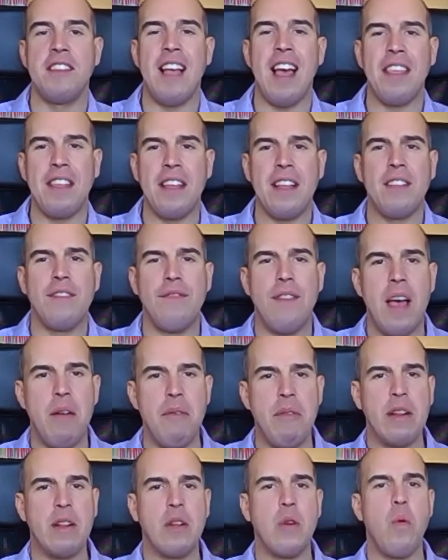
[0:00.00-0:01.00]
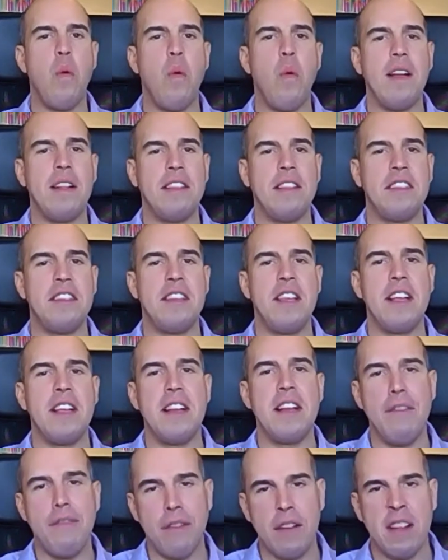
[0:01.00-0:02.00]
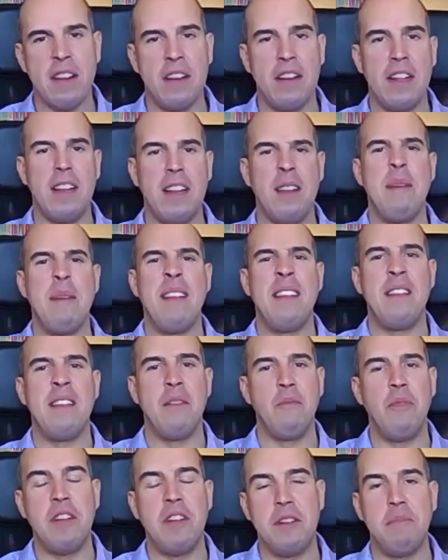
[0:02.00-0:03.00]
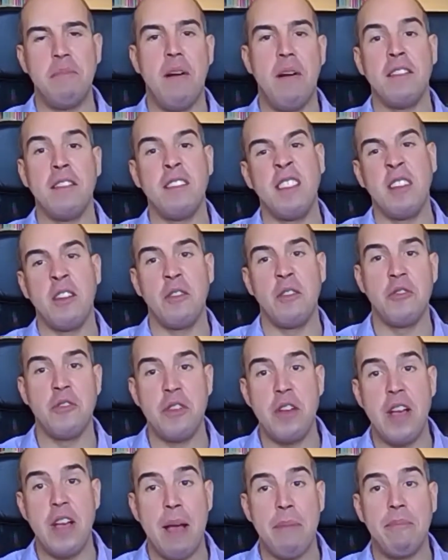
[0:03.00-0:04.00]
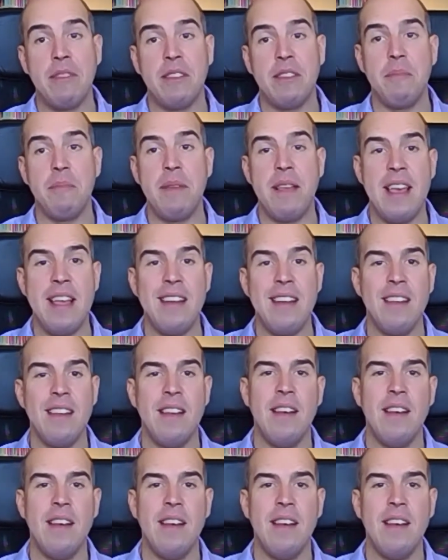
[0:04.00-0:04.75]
I think it's varied quite significantly depending on which part of the country you happen to be in.